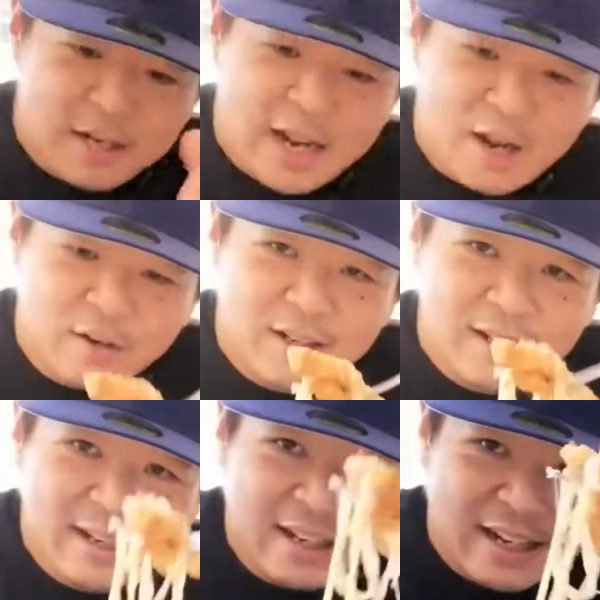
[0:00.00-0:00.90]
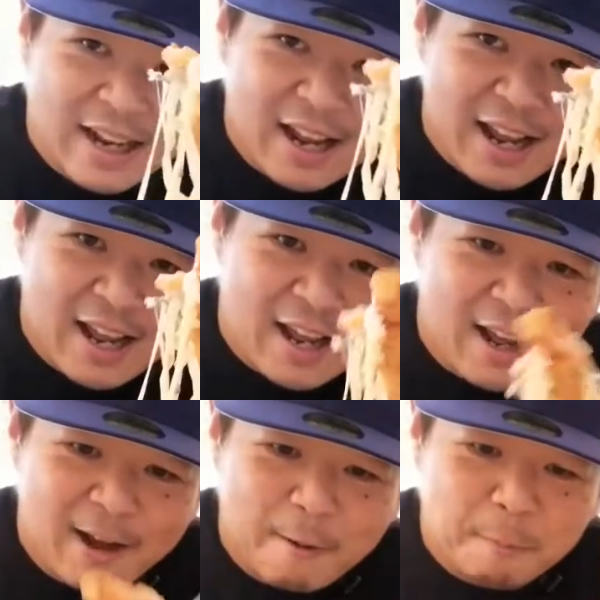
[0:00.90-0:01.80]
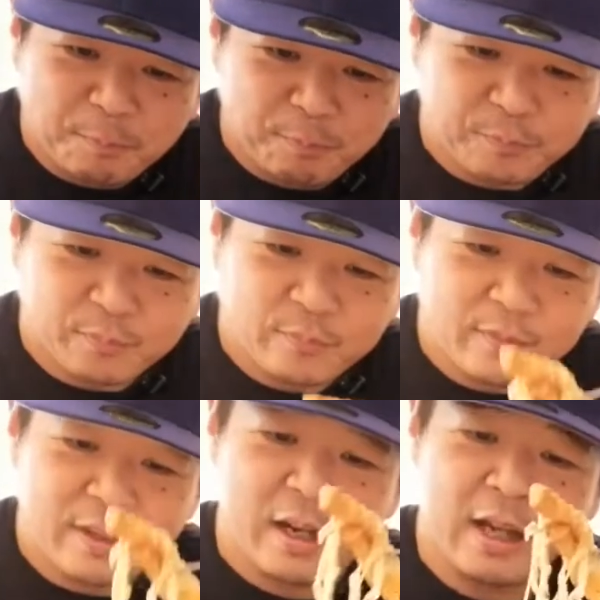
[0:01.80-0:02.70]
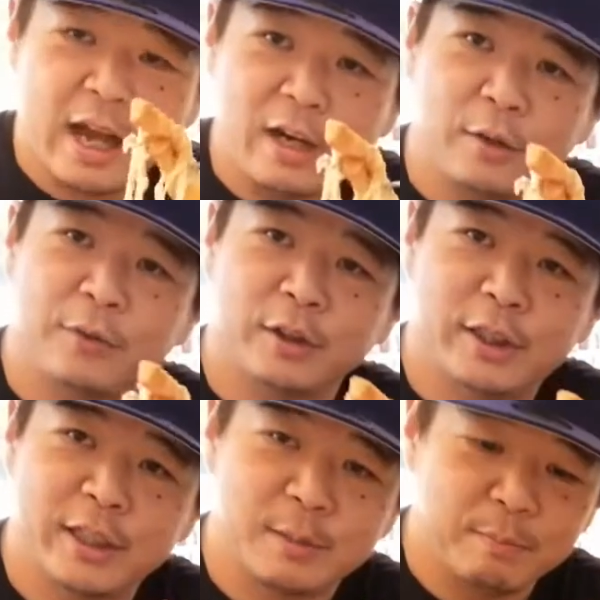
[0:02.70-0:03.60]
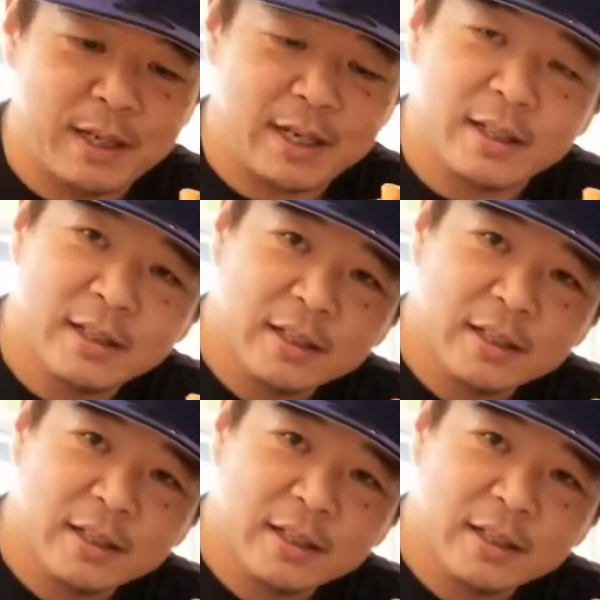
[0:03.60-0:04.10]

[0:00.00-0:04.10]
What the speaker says: out? Yeah. I don't know if it was just me.